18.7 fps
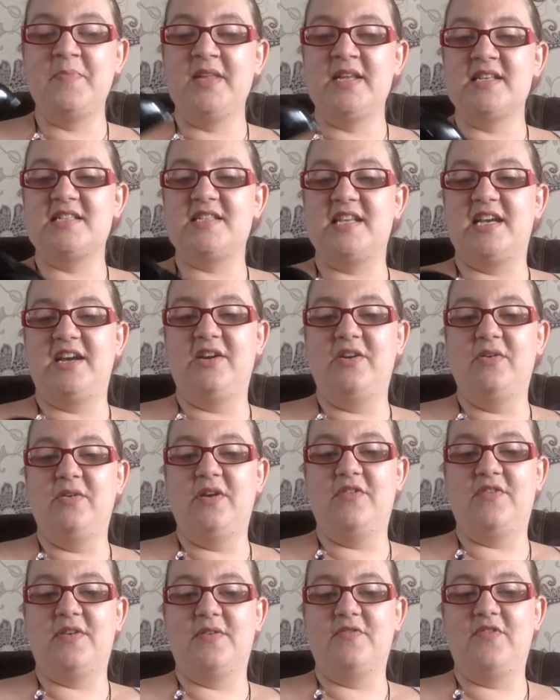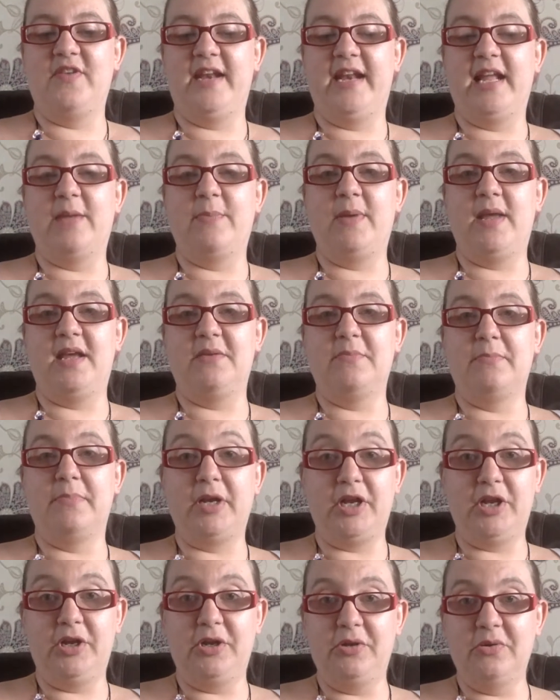So if I'm feeling a bit
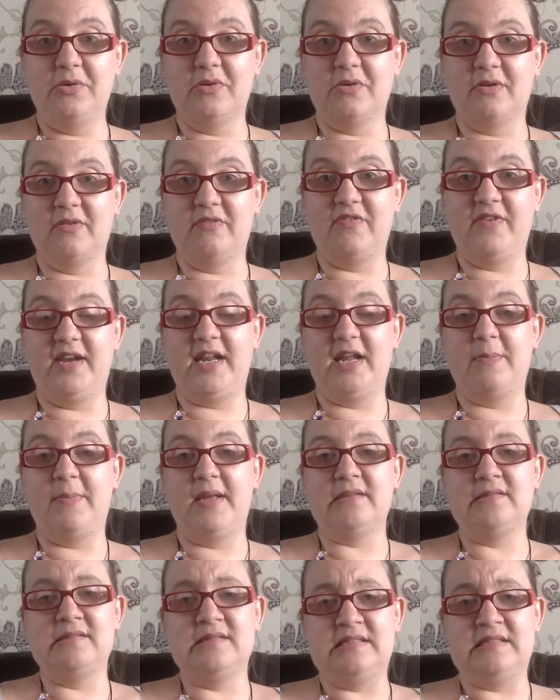blue or feeling a bit,